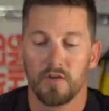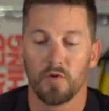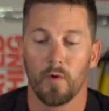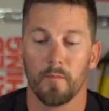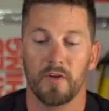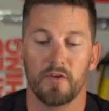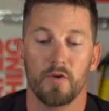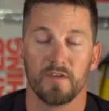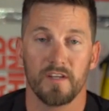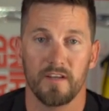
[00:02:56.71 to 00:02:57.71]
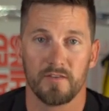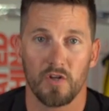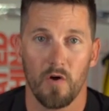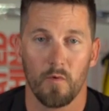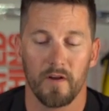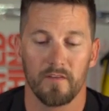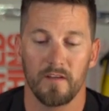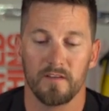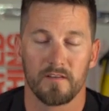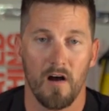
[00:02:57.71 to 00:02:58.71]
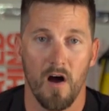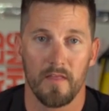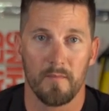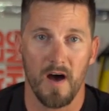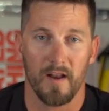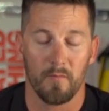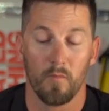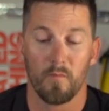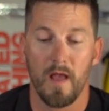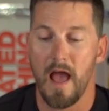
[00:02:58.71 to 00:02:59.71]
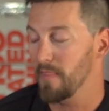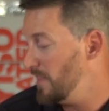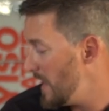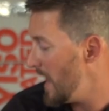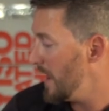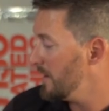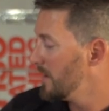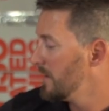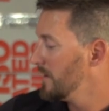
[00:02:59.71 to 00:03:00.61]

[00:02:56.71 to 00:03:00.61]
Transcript: So what I'm gonna do is install one of these on the bottom, and then